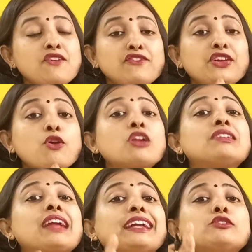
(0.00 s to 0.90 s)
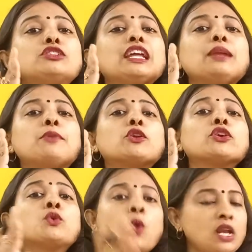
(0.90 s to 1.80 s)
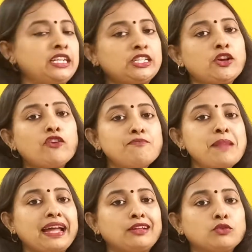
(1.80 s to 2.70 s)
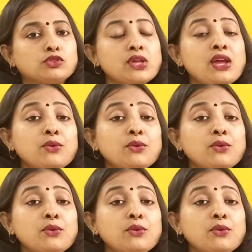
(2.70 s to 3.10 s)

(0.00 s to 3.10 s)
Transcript: We are not trying to tell about the quality of mangoes.